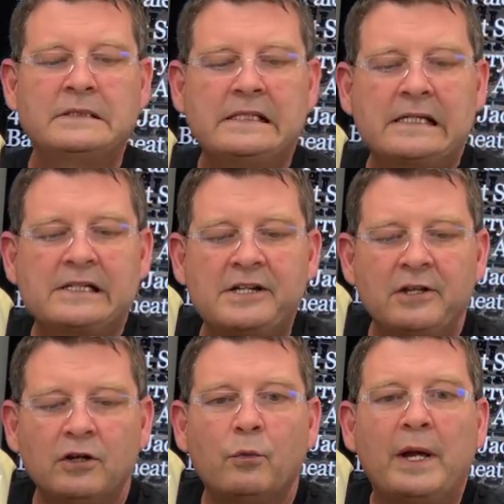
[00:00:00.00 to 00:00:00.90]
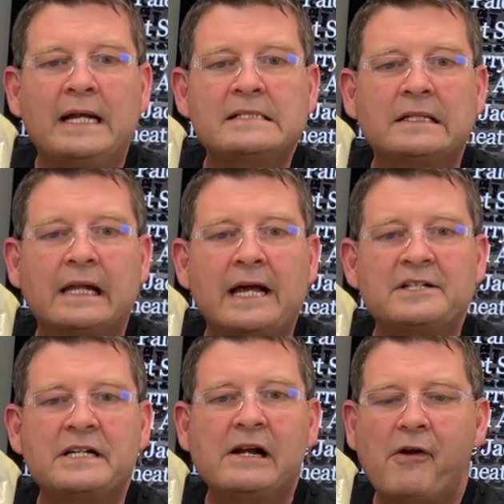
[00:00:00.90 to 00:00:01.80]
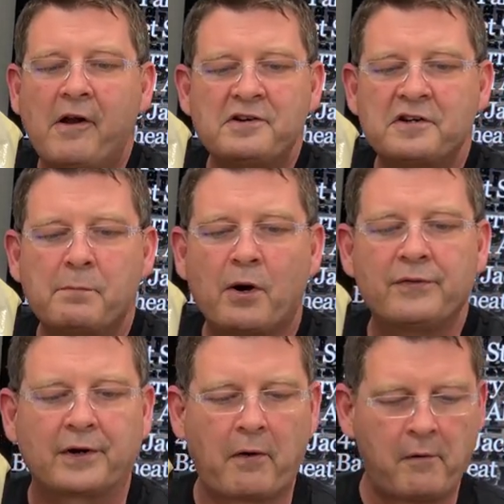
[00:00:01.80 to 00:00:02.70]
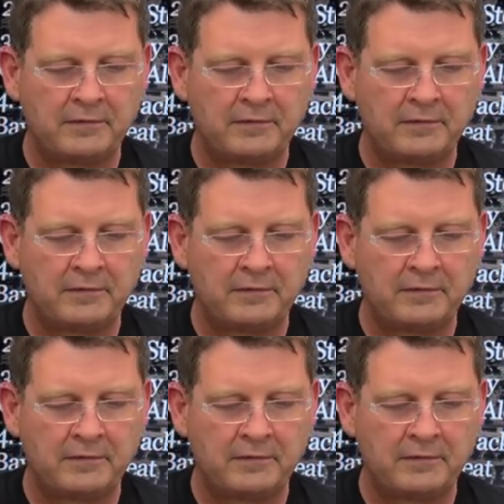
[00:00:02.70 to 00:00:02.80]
And you can see the little wings and the legs in there. That's just perfect.